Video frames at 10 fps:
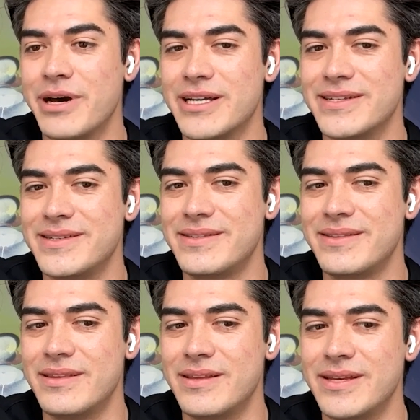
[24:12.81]
but
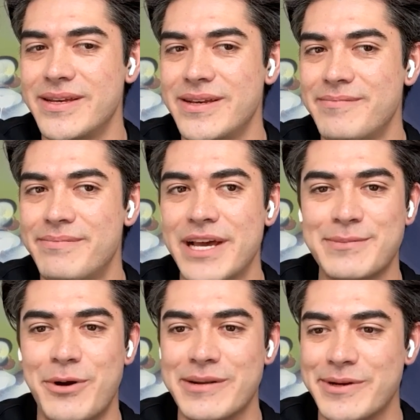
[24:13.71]
the
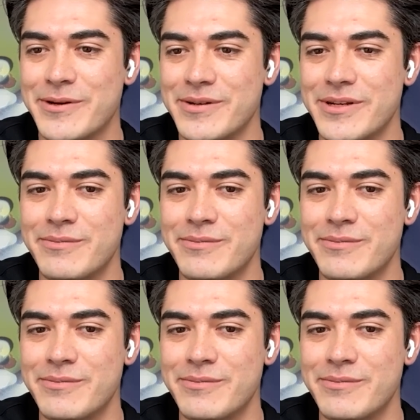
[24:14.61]
best part about,